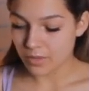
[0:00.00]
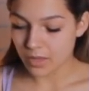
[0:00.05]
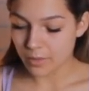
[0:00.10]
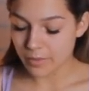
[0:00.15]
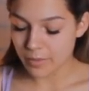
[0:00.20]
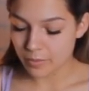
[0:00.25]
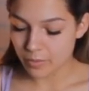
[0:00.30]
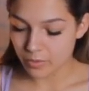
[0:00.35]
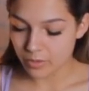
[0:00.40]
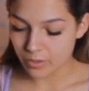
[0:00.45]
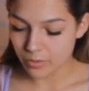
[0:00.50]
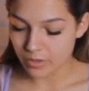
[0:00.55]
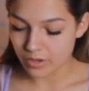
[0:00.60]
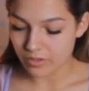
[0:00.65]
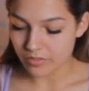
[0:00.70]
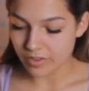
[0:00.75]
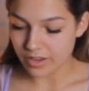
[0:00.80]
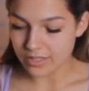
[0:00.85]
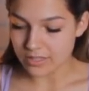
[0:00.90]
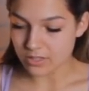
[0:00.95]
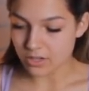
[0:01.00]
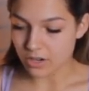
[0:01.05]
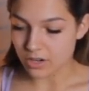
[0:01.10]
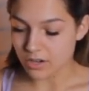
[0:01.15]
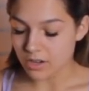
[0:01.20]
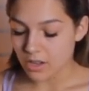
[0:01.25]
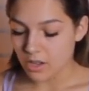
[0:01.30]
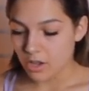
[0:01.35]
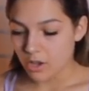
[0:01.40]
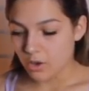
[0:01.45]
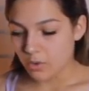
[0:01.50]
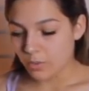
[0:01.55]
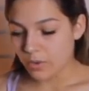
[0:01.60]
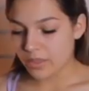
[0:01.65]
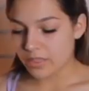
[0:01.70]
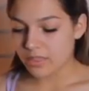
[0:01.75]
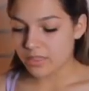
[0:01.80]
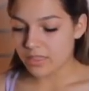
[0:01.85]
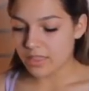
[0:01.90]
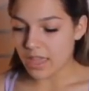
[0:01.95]
let me pull you an advice card.
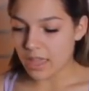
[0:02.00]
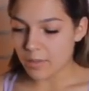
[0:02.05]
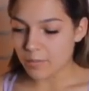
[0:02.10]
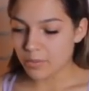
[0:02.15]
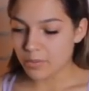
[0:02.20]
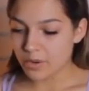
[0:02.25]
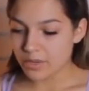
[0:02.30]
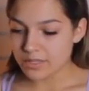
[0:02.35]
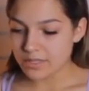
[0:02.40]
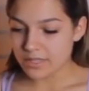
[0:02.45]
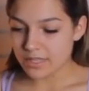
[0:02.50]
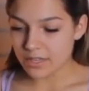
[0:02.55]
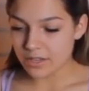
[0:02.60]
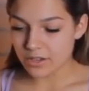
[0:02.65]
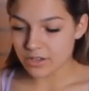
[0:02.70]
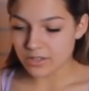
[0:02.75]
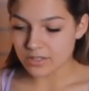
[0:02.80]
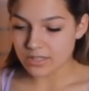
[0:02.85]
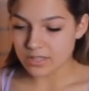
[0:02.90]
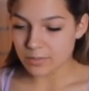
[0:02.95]
With the Empress here,